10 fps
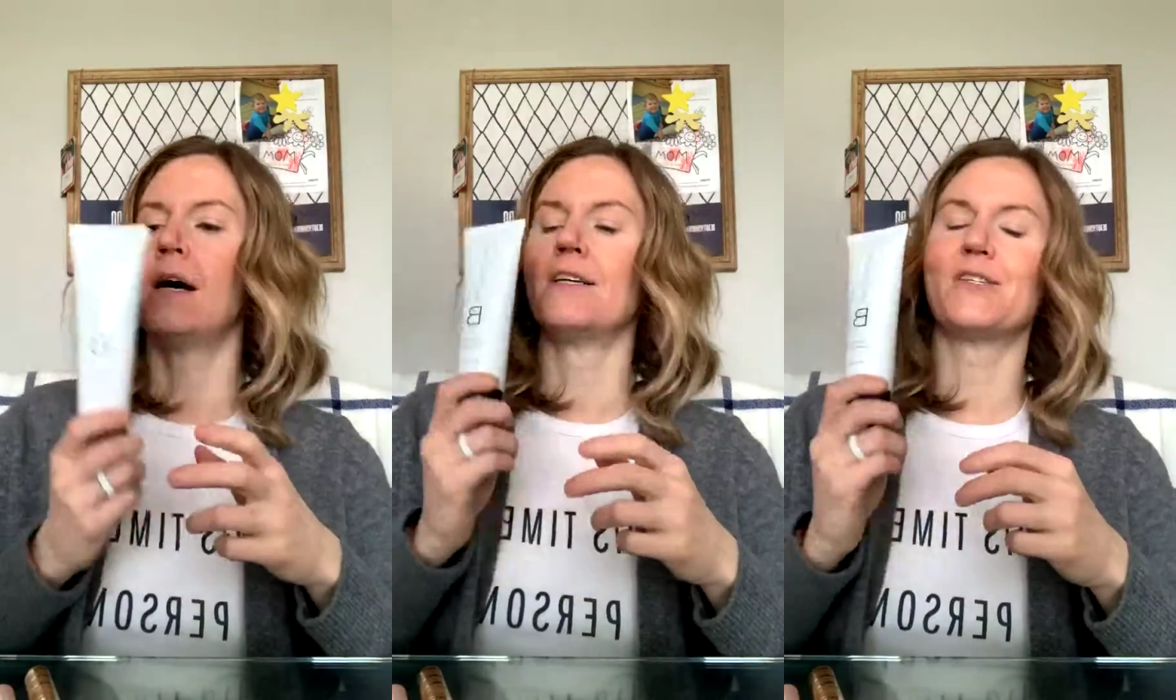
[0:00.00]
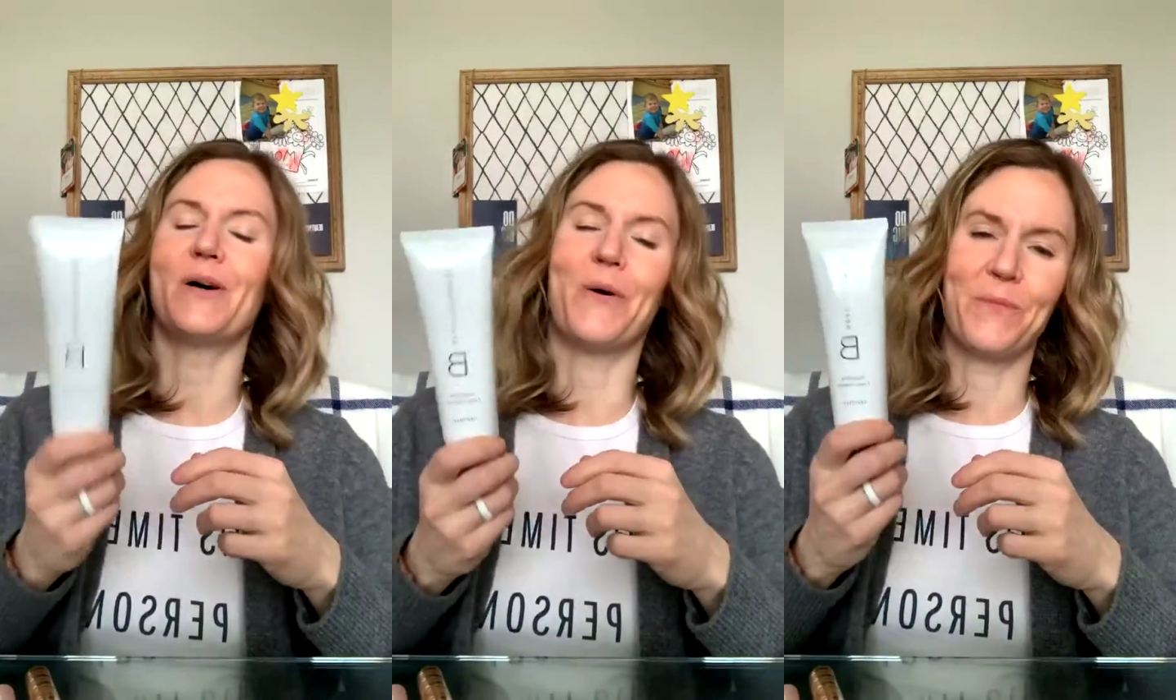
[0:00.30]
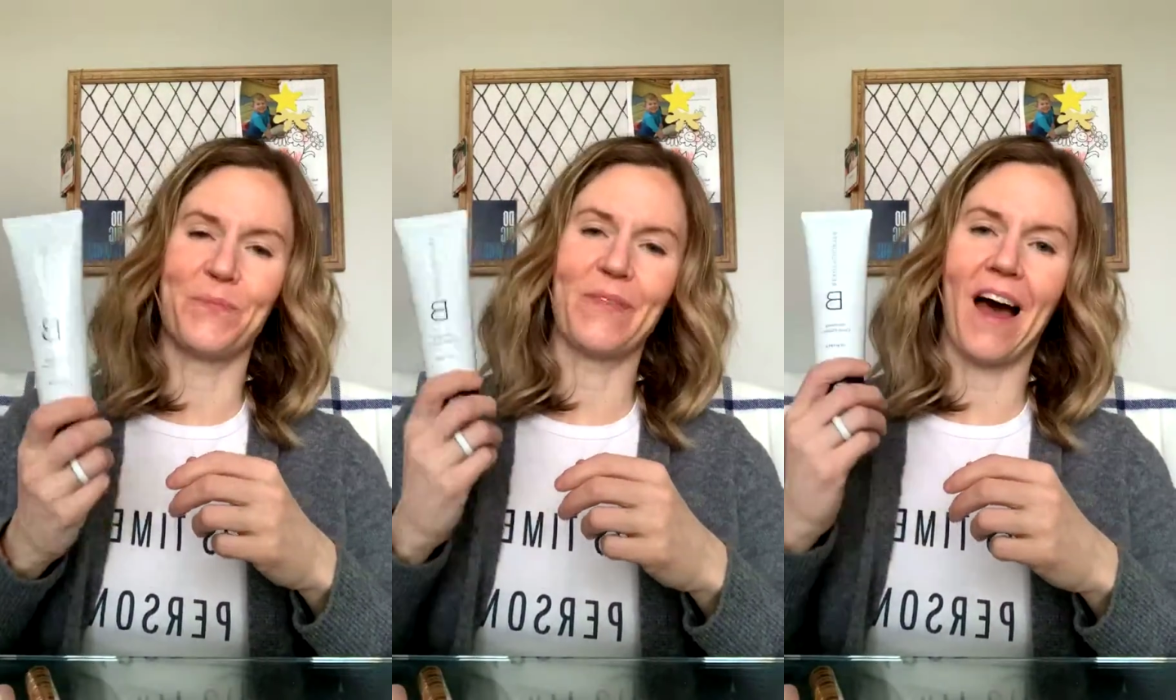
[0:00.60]

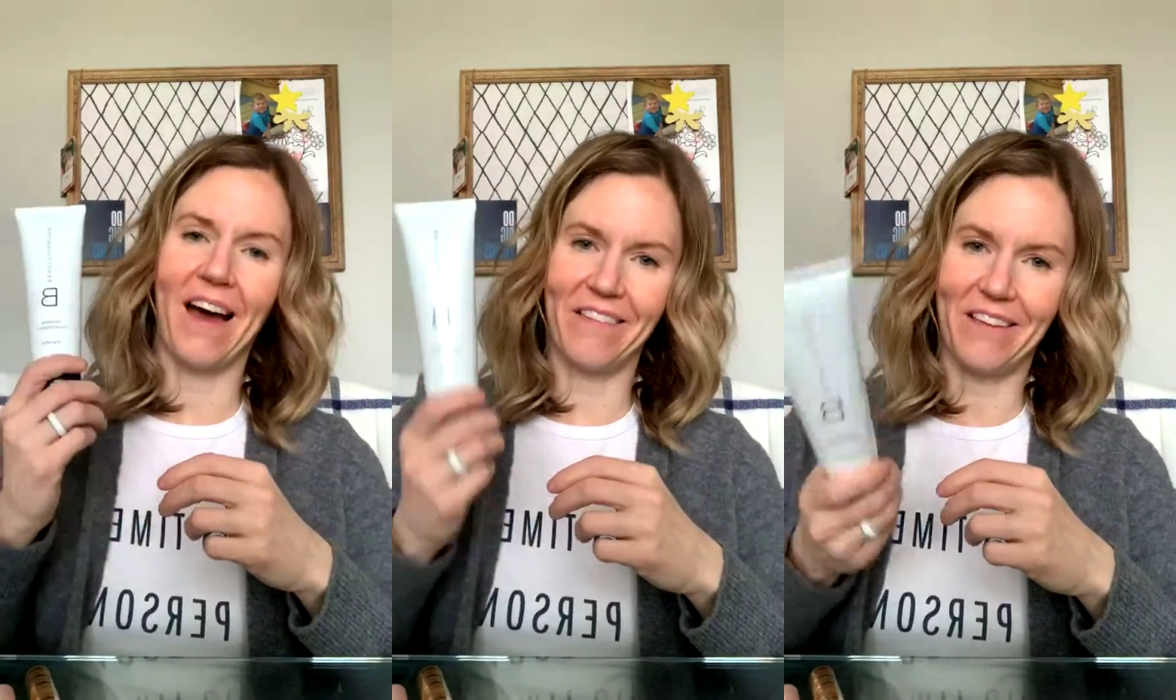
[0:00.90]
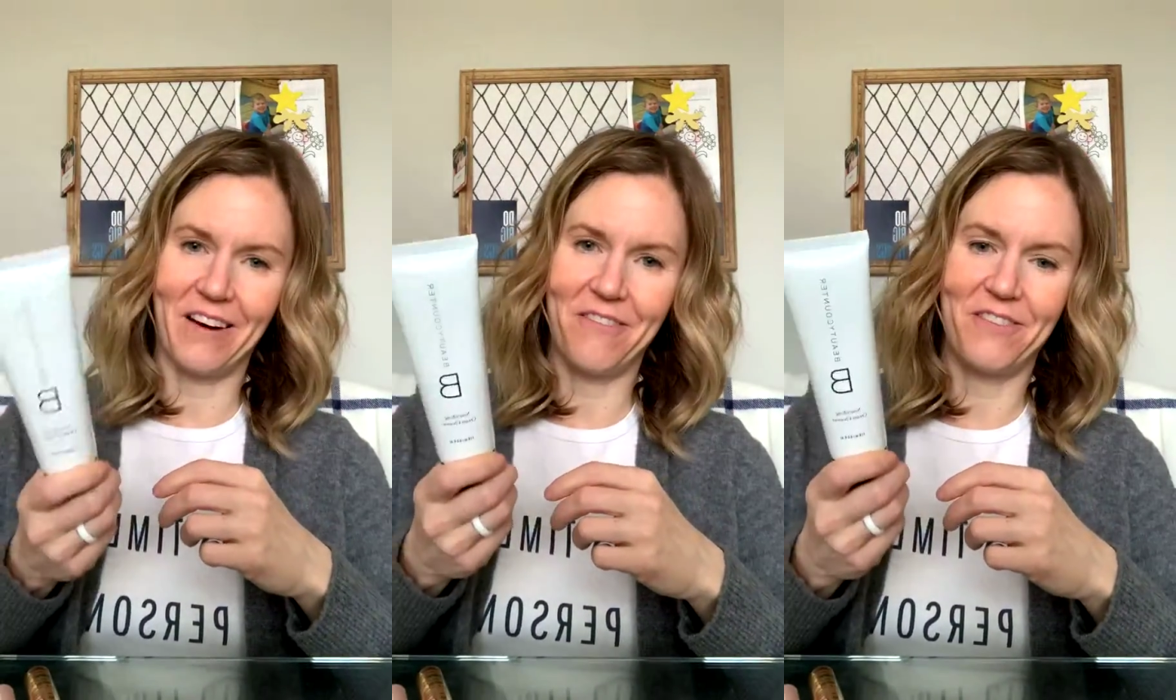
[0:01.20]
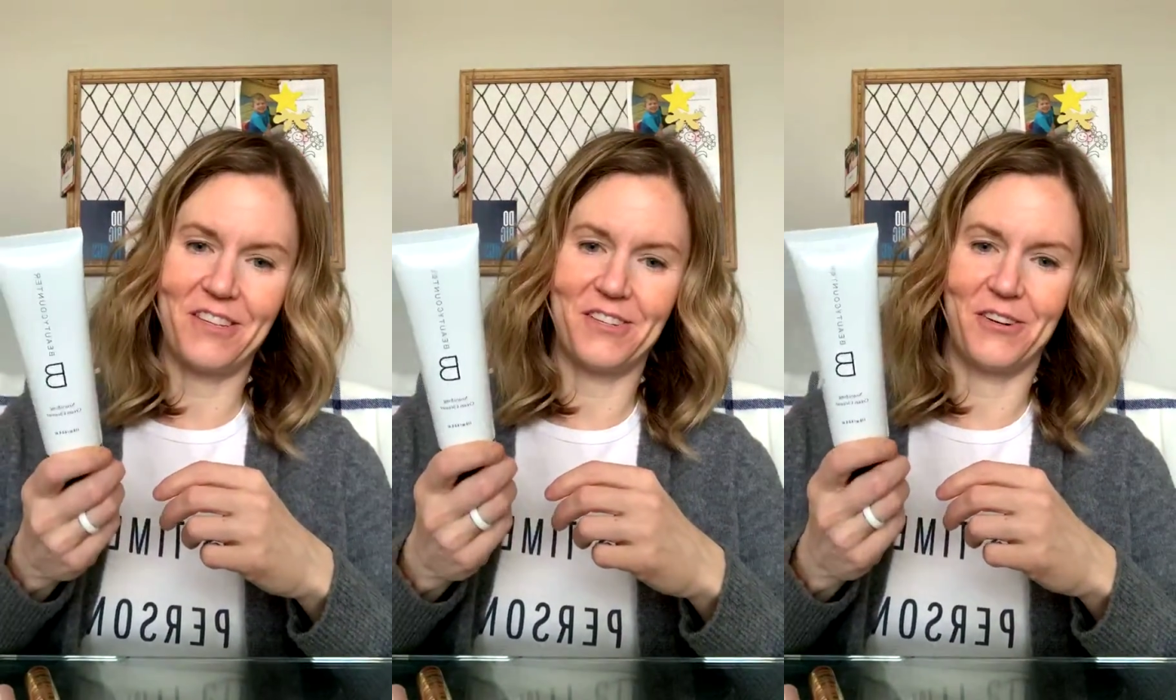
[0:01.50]
So I love
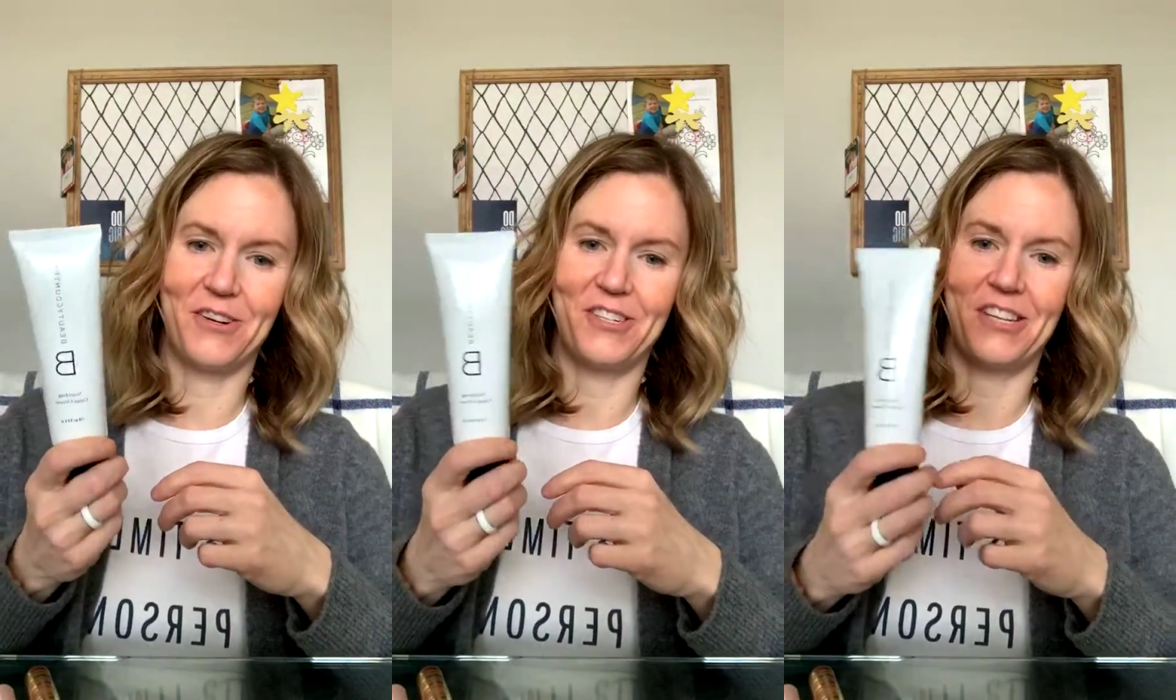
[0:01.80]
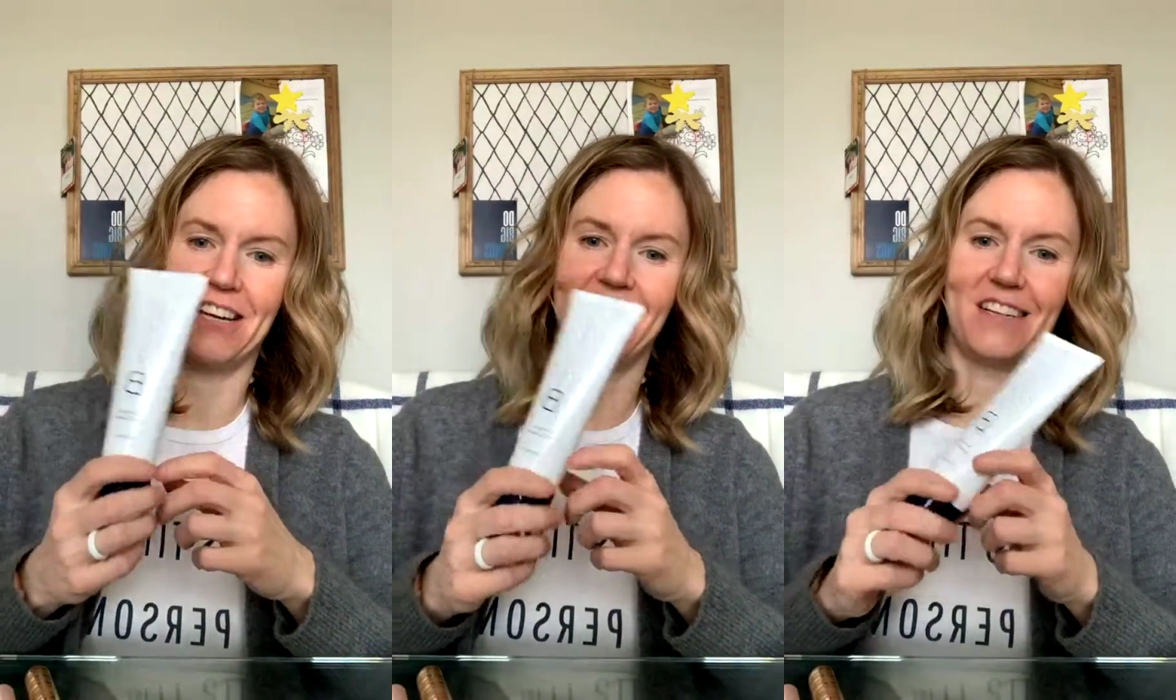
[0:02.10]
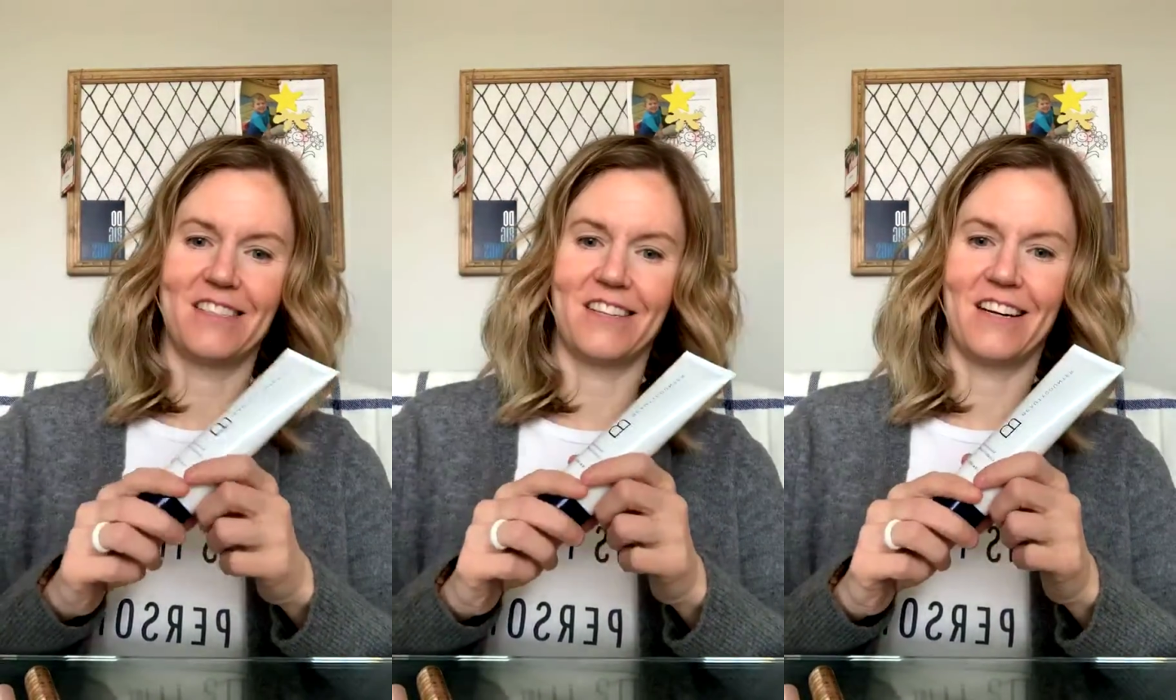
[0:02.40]
this Nourishing
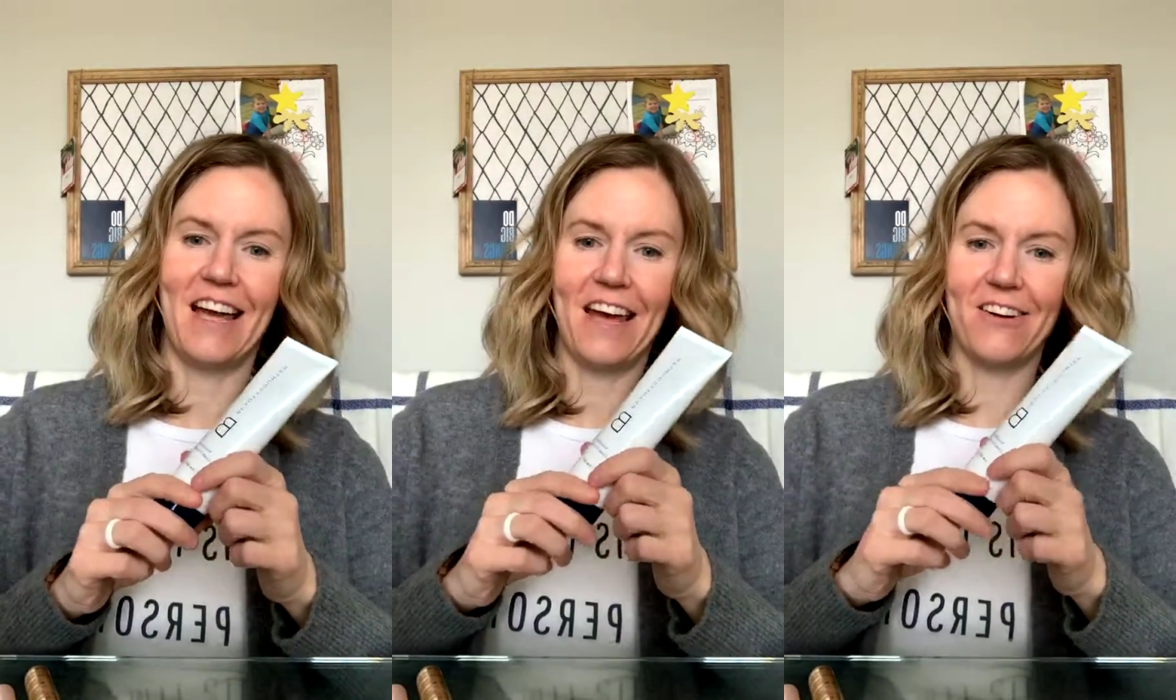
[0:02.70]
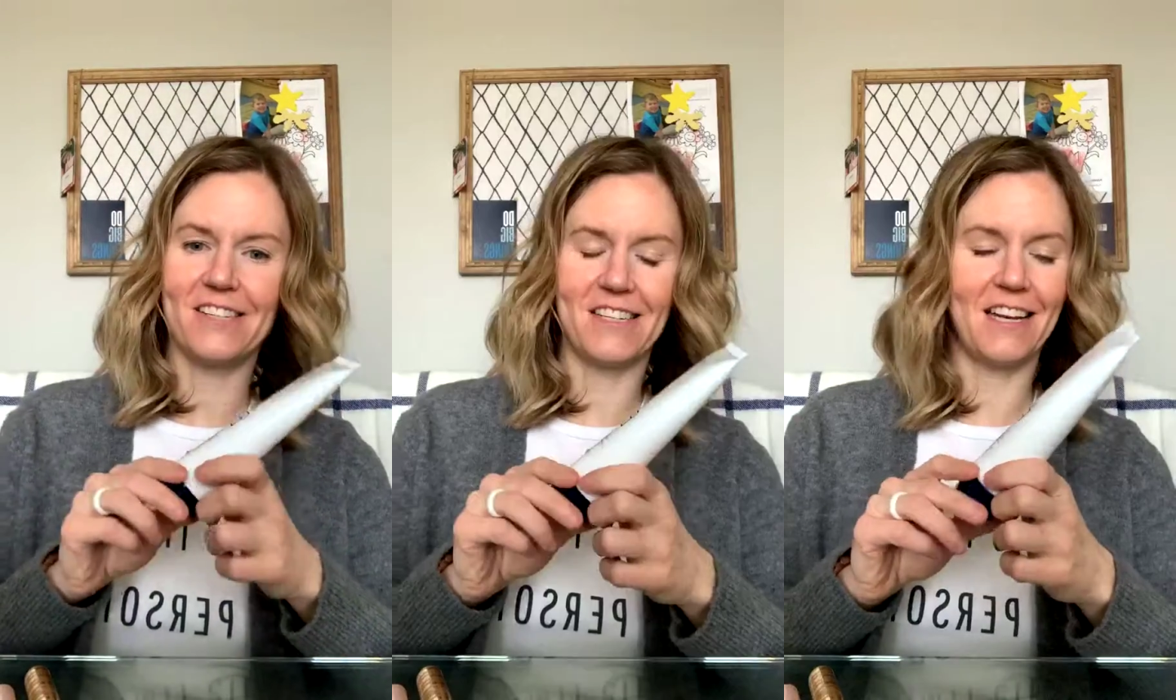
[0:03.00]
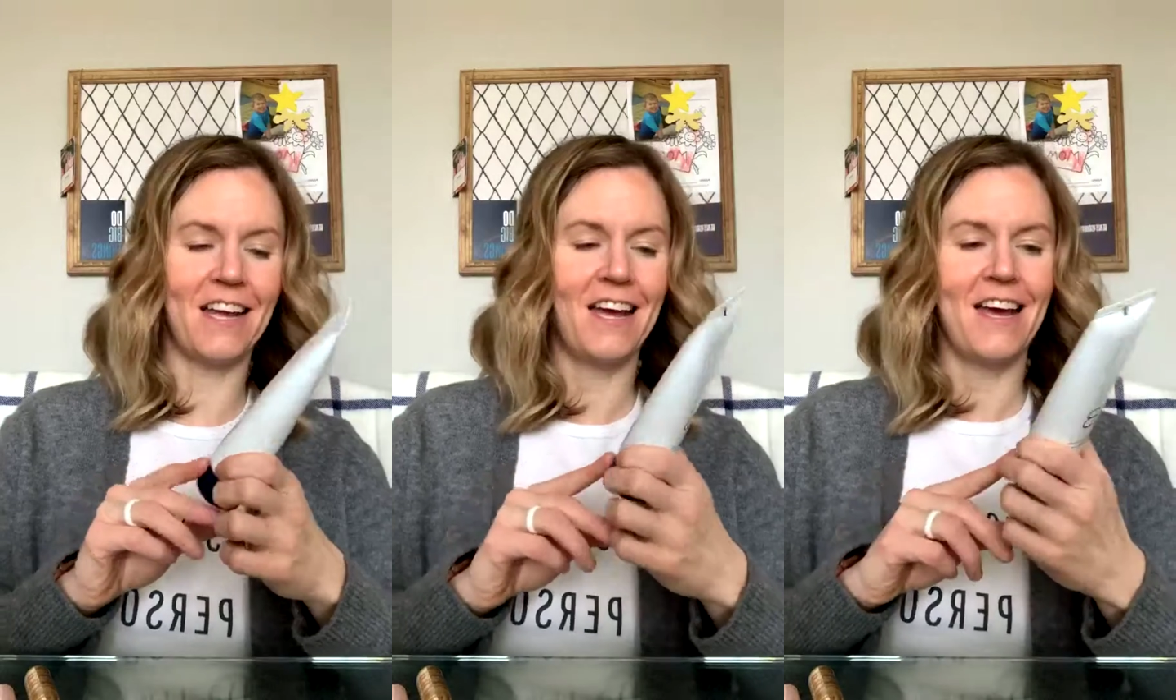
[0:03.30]
Cleanser. Hey,
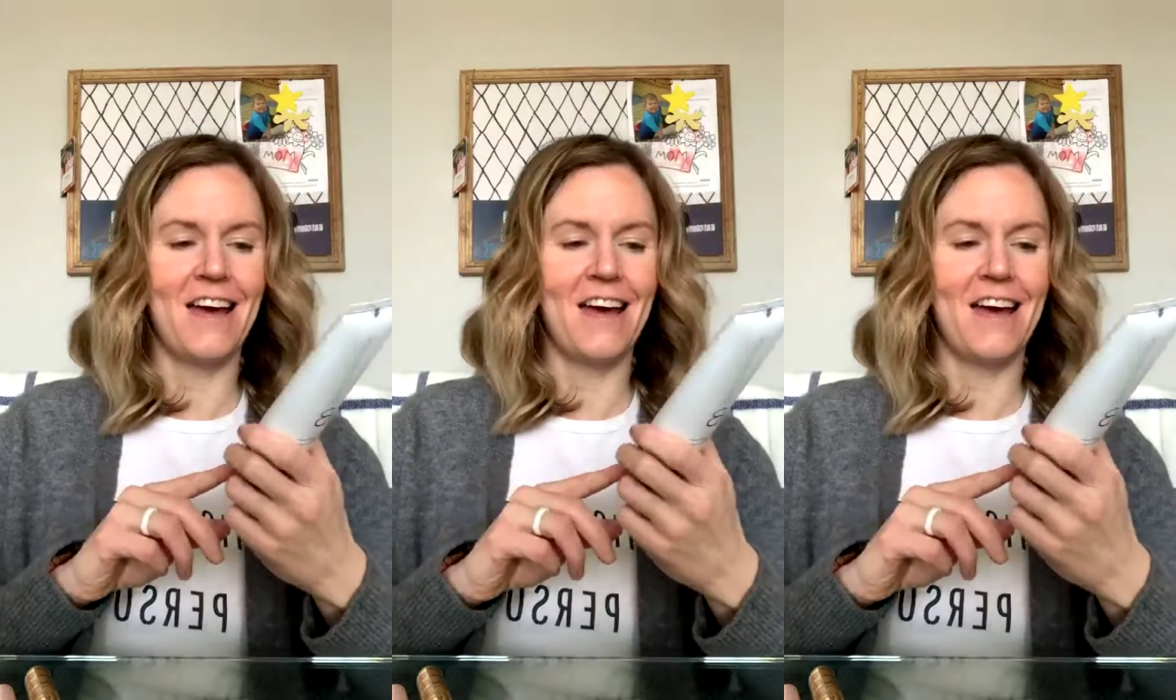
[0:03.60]
Kristen.